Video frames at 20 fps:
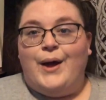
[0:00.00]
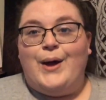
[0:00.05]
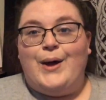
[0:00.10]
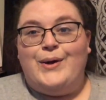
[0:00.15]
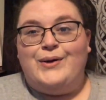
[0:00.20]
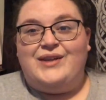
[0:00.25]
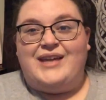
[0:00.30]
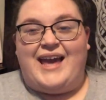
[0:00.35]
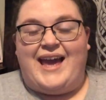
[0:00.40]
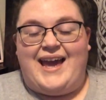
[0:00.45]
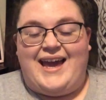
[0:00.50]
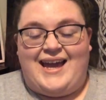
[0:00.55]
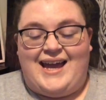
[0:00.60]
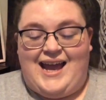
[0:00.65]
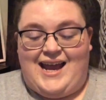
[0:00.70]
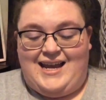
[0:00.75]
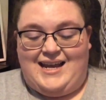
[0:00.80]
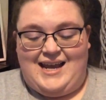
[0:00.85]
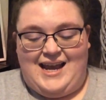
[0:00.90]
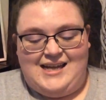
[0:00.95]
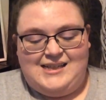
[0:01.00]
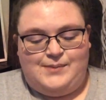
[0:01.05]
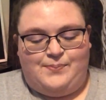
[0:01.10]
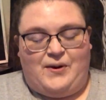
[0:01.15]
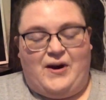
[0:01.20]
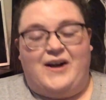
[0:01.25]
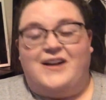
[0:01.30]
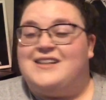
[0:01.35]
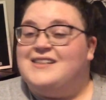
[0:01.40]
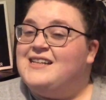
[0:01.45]
Okay, next
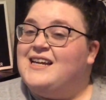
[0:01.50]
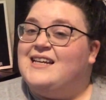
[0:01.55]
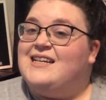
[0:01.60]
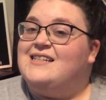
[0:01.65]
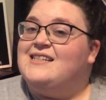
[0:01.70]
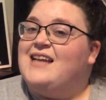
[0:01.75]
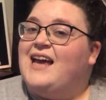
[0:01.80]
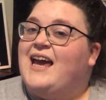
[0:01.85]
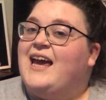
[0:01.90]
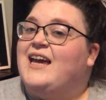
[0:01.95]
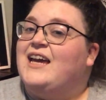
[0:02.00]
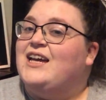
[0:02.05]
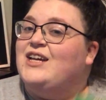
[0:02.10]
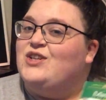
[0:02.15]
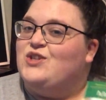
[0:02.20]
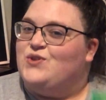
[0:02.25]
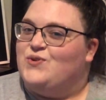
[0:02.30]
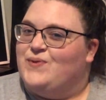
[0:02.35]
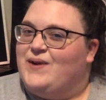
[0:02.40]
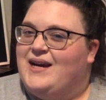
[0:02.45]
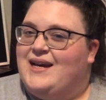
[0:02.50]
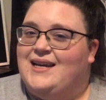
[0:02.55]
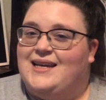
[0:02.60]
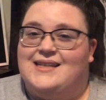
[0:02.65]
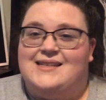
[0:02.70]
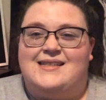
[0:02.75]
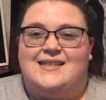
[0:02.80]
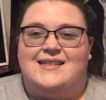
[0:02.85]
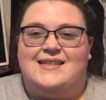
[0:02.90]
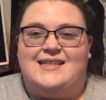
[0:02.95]
product is a drink.
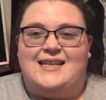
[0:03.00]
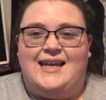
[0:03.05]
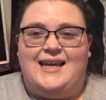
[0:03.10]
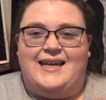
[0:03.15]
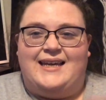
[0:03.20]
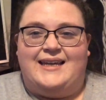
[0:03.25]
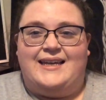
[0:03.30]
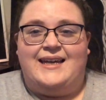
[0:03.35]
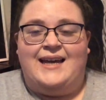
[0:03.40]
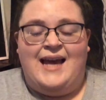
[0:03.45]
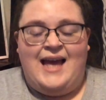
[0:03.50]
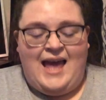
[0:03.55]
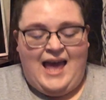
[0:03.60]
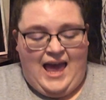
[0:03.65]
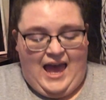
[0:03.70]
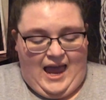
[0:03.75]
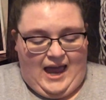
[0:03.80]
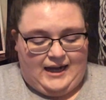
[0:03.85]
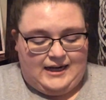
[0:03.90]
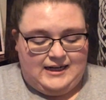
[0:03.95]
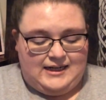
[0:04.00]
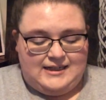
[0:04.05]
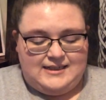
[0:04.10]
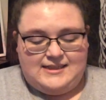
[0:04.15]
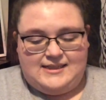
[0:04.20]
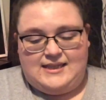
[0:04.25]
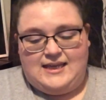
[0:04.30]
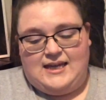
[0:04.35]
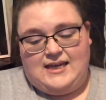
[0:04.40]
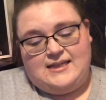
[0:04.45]
It's a tea, and it
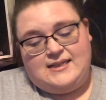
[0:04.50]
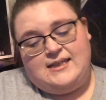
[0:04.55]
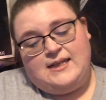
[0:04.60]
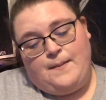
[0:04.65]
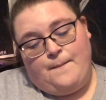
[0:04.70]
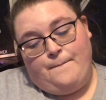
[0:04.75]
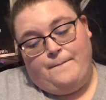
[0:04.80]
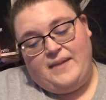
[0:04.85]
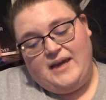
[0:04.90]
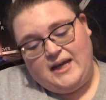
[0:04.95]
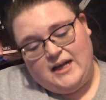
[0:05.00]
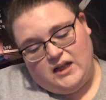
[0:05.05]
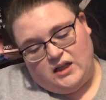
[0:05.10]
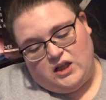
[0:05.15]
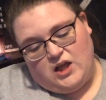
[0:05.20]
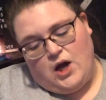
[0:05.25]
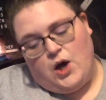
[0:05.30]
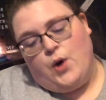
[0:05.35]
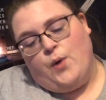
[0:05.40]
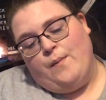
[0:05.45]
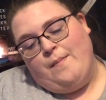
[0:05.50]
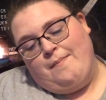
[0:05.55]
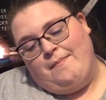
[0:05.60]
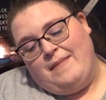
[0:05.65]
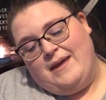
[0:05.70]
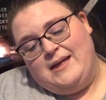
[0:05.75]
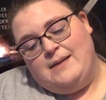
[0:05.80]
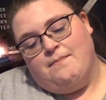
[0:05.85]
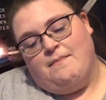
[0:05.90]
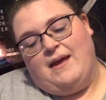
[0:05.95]
is this Bigelow
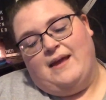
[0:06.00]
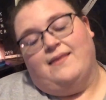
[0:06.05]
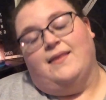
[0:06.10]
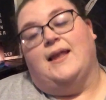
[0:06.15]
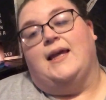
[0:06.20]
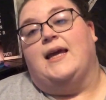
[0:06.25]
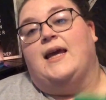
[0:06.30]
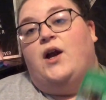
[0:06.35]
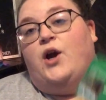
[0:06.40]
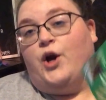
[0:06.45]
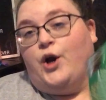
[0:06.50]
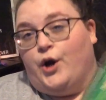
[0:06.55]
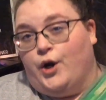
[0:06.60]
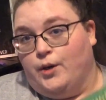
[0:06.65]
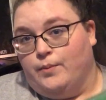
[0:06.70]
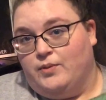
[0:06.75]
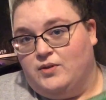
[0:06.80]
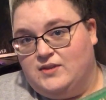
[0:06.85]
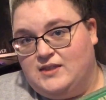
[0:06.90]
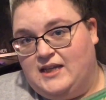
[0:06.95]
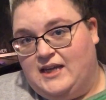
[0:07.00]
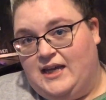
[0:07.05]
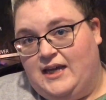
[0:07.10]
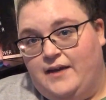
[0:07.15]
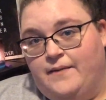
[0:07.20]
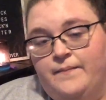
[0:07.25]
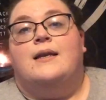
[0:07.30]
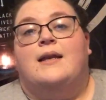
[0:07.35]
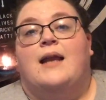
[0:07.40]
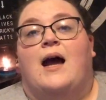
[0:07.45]
Mint Medley Herbal
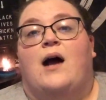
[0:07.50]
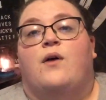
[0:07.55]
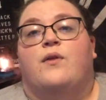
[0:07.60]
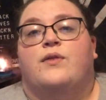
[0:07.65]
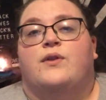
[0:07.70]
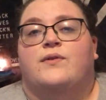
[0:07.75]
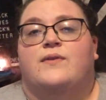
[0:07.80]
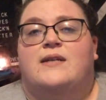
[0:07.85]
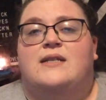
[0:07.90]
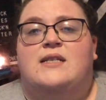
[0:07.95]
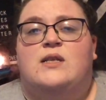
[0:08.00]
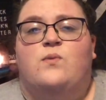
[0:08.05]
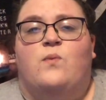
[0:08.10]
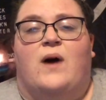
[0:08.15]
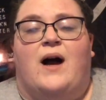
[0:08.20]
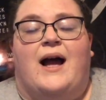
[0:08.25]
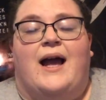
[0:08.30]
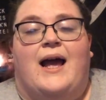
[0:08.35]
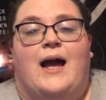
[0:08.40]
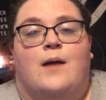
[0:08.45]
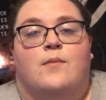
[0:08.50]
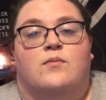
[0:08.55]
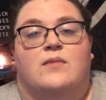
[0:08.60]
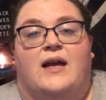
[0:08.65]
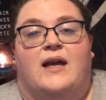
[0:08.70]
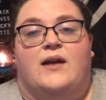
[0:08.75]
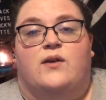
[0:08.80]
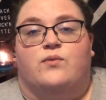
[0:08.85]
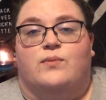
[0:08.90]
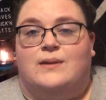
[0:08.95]
Tea. Now, the reason why I'm
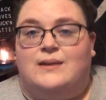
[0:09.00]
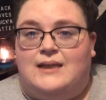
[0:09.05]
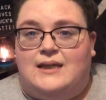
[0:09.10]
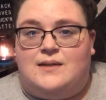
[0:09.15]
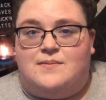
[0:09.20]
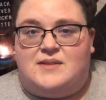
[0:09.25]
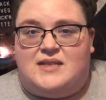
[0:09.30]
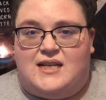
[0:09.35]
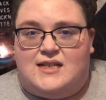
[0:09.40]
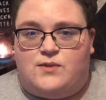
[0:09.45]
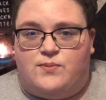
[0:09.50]
like really obsessed